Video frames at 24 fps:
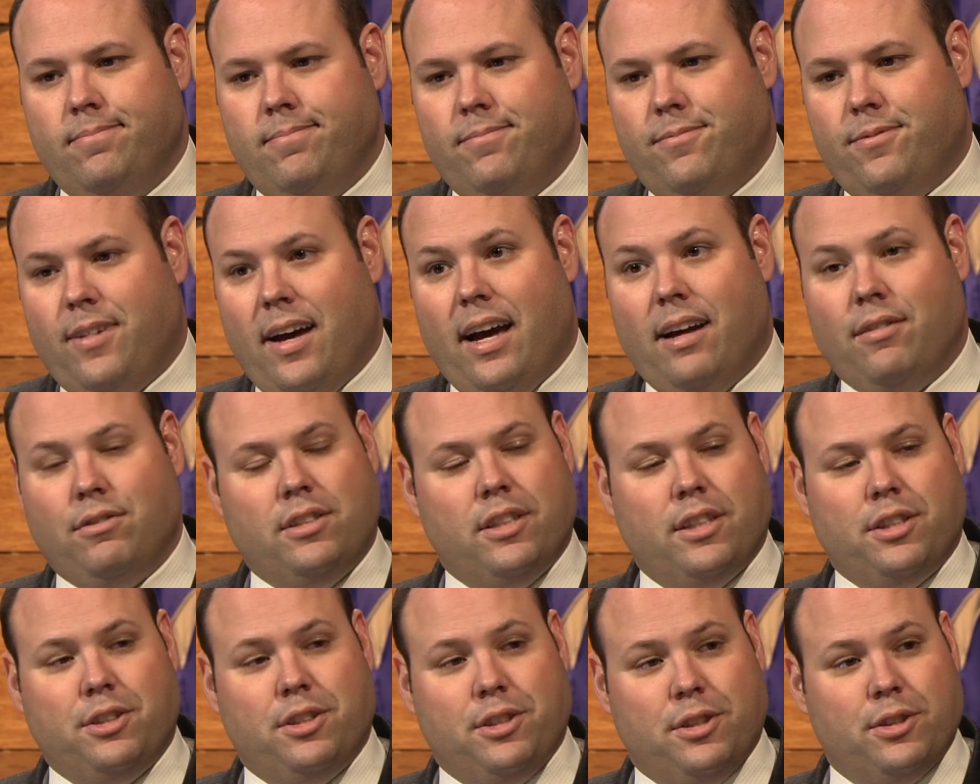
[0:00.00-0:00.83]
five,
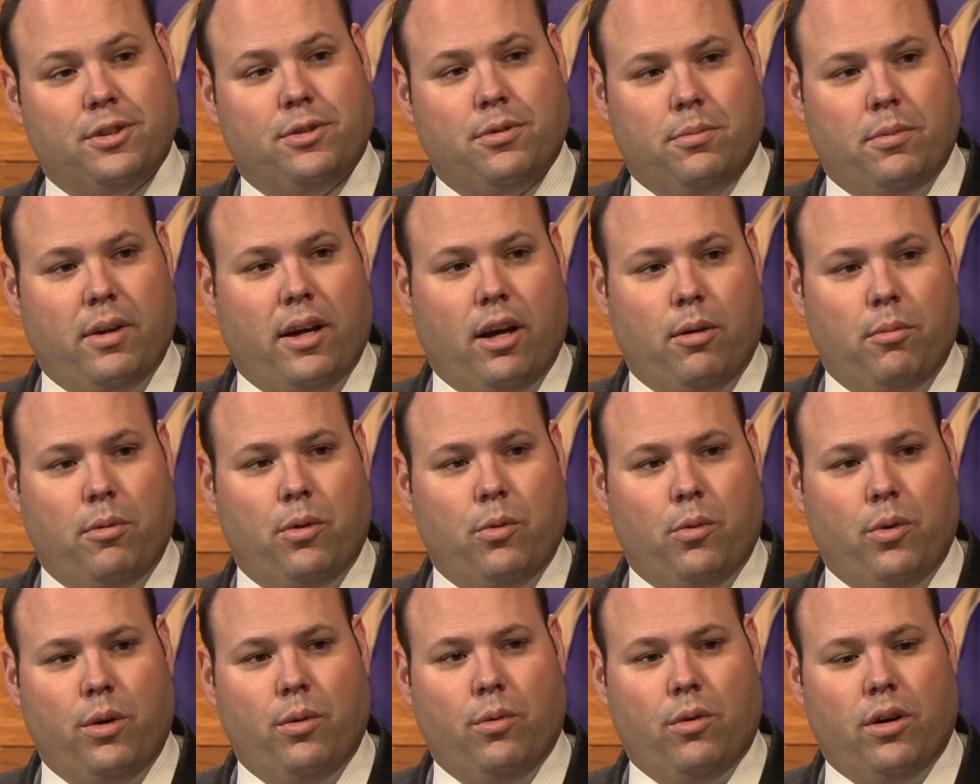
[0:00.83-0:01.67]
six years from now. I
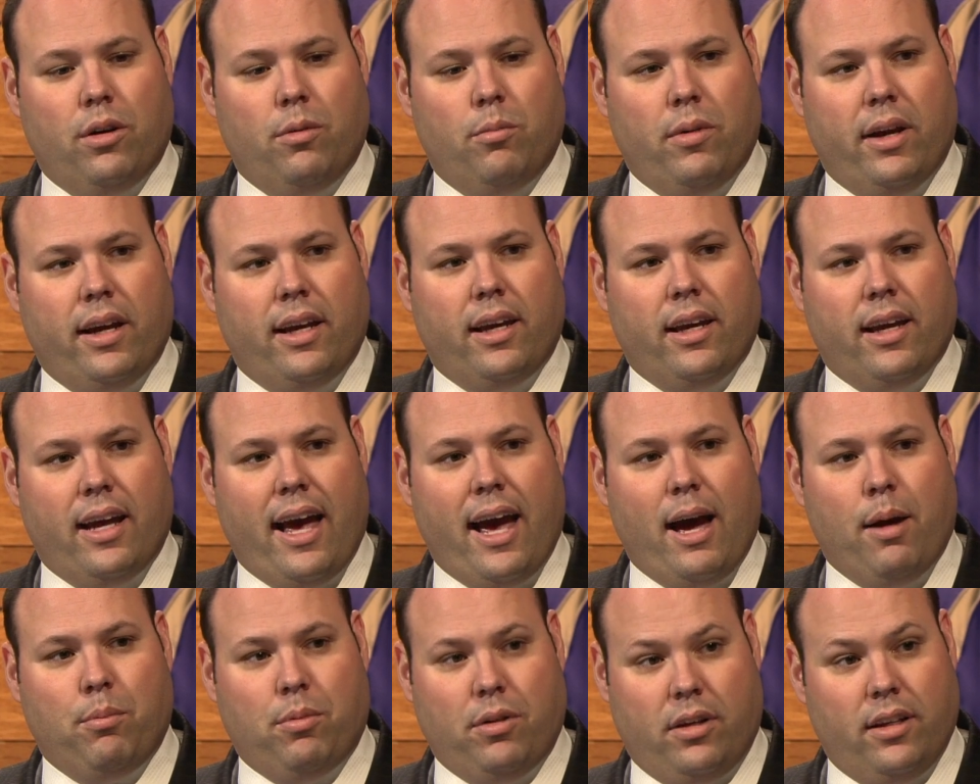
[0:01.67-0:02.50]
mean, we want to make it
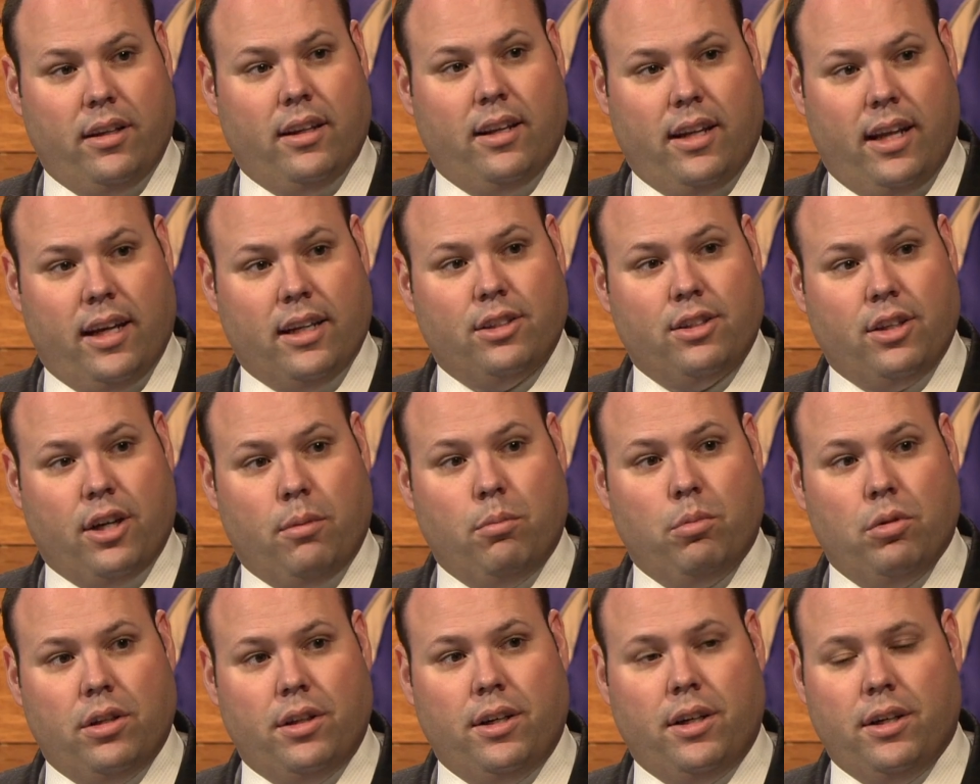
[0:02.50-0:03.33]
happen right. in the next
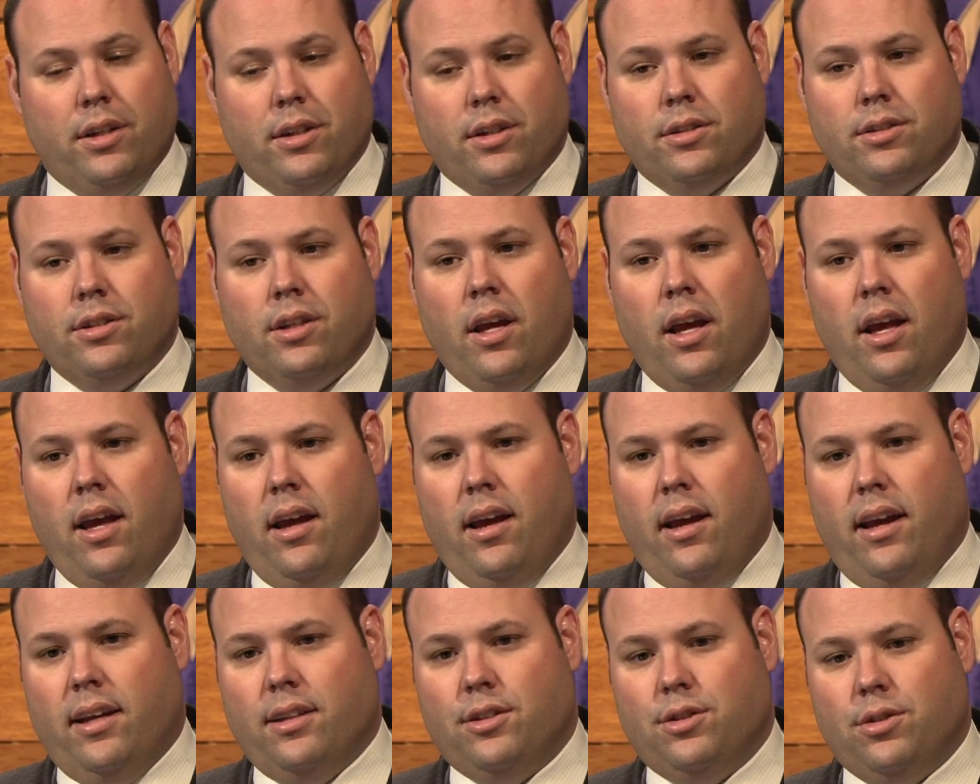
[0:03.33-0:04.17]
couple of years.
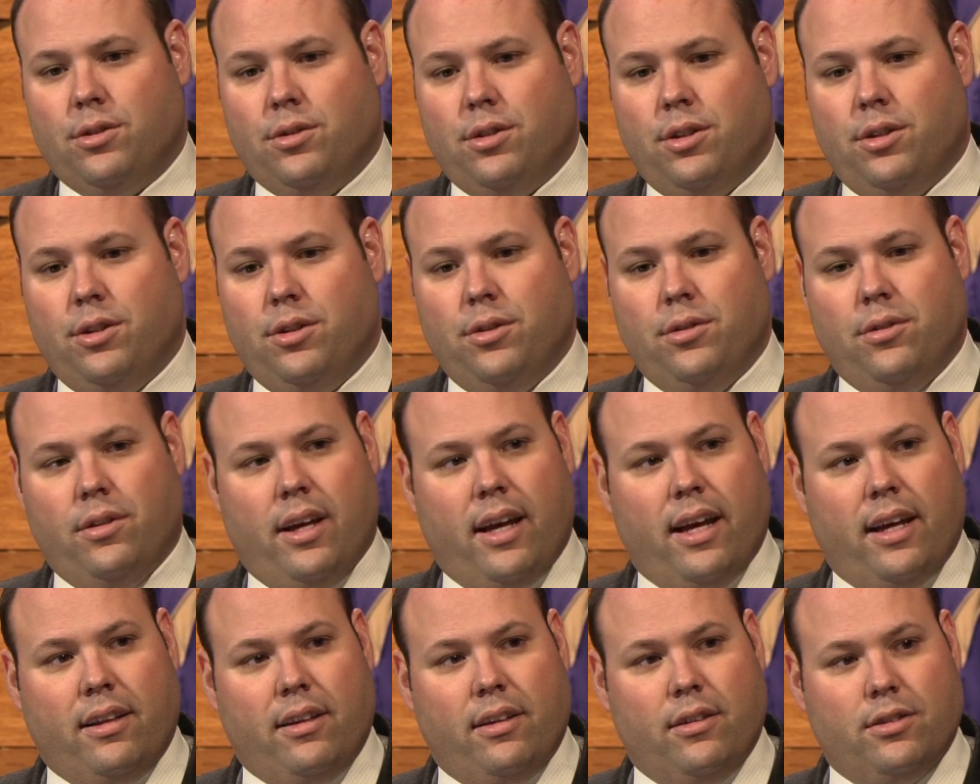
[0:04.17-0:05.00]
And so to do
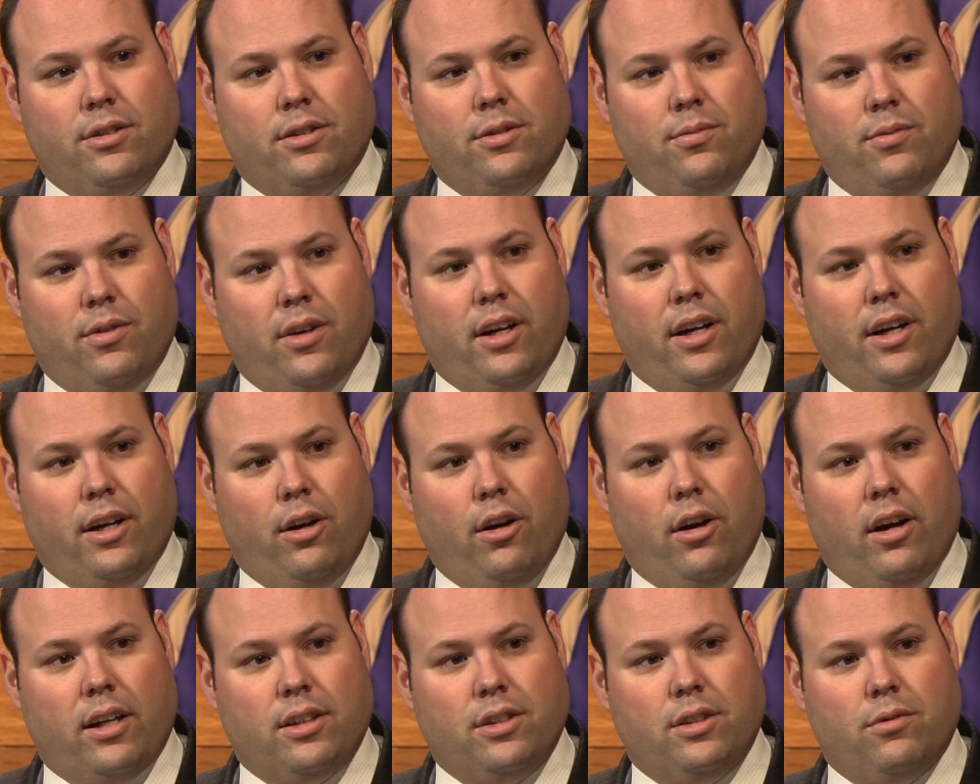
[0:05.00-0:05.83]
that, there's some very
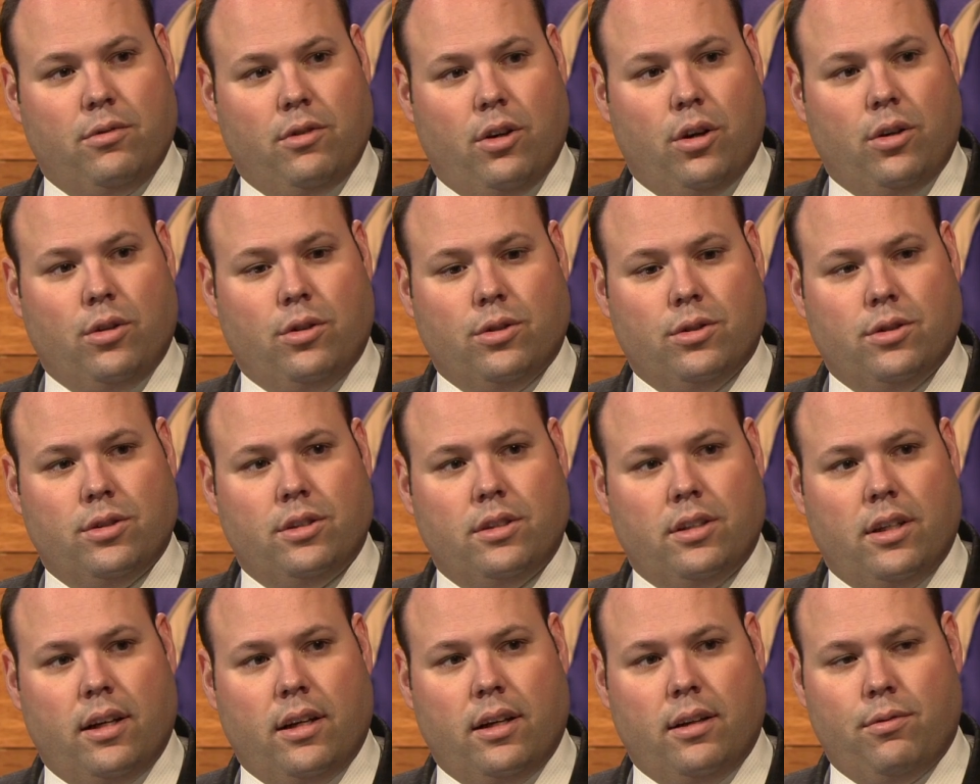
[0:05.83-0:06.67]
aggressive
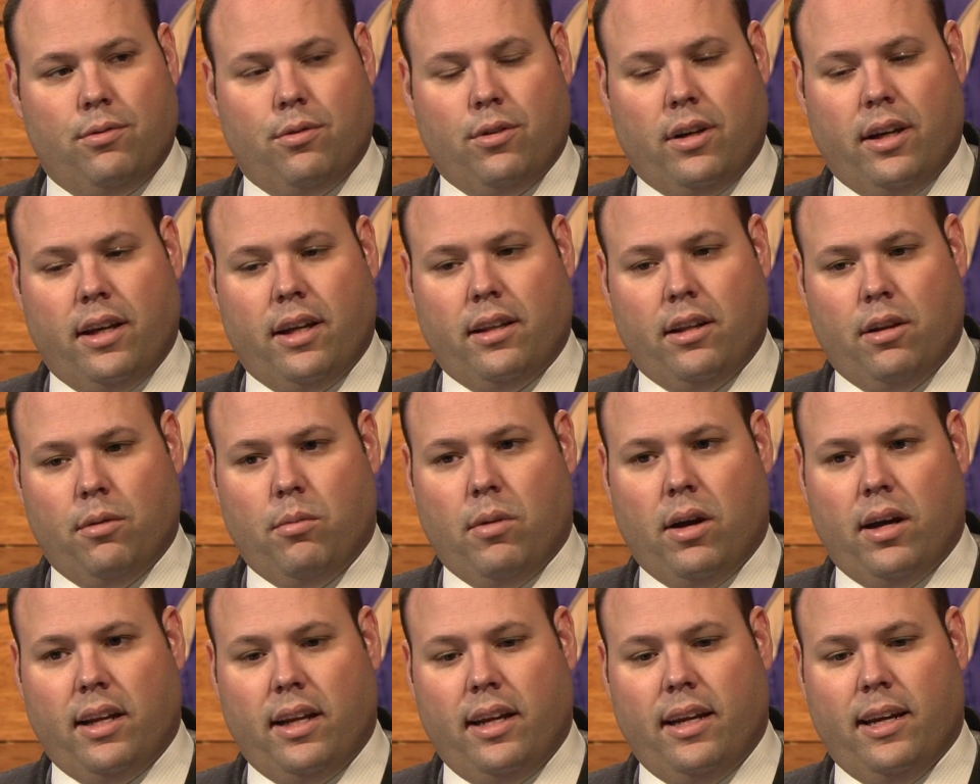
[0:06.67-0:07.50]
goals uh, for getting the
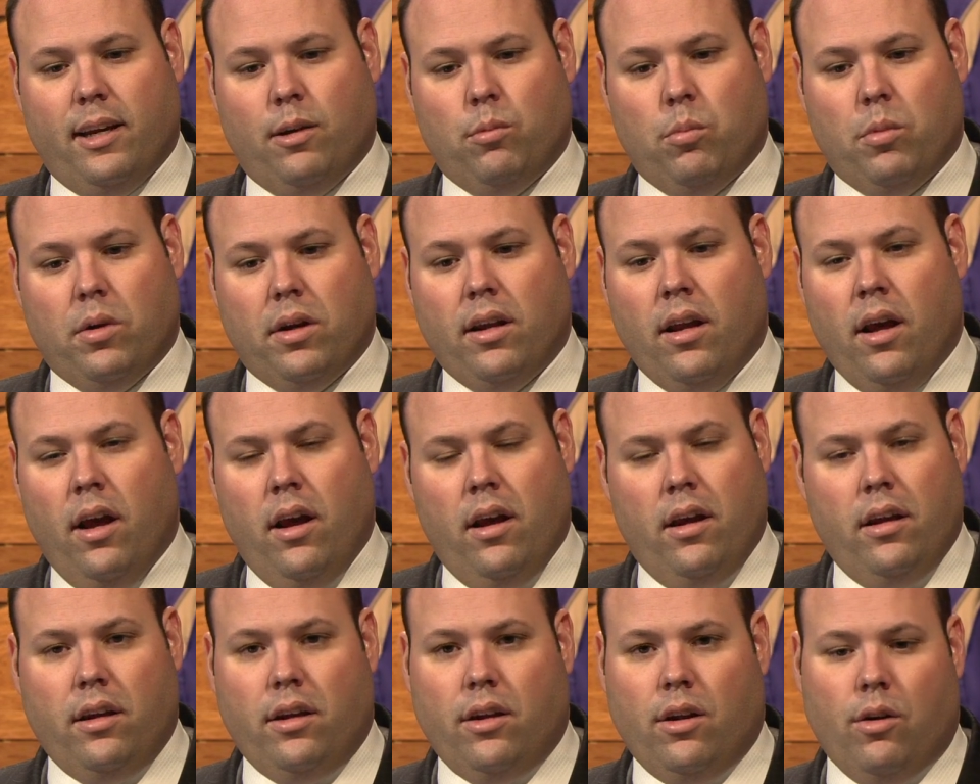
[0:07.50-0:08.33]
money in. But
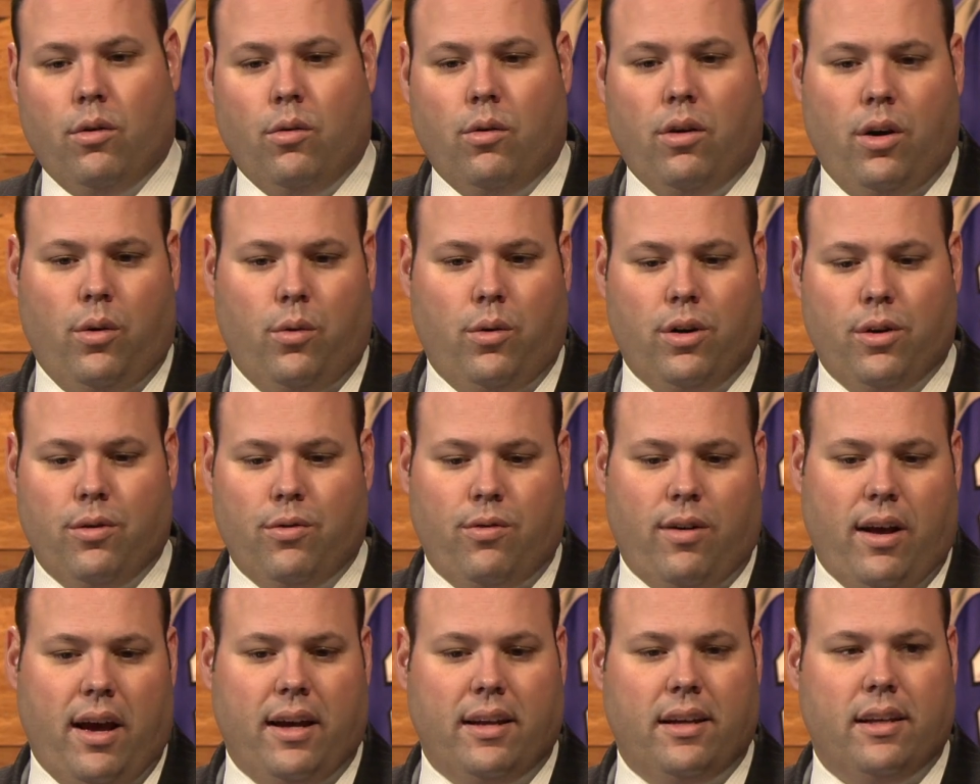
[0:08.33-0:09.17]
you know, what we're
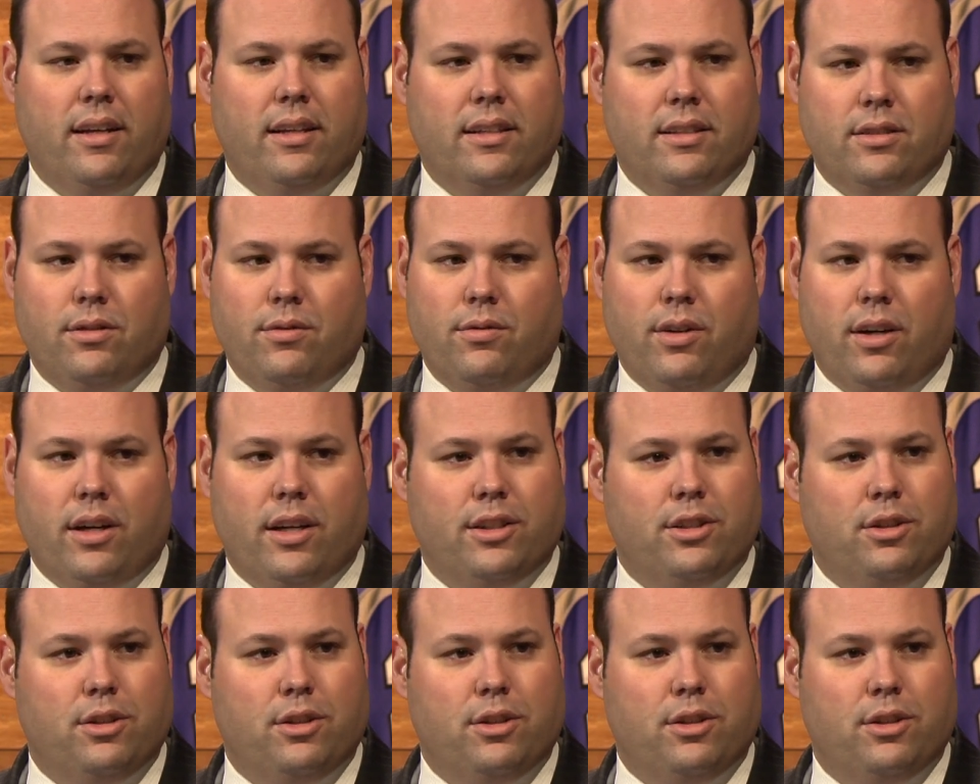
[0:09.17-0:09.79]
finding is a very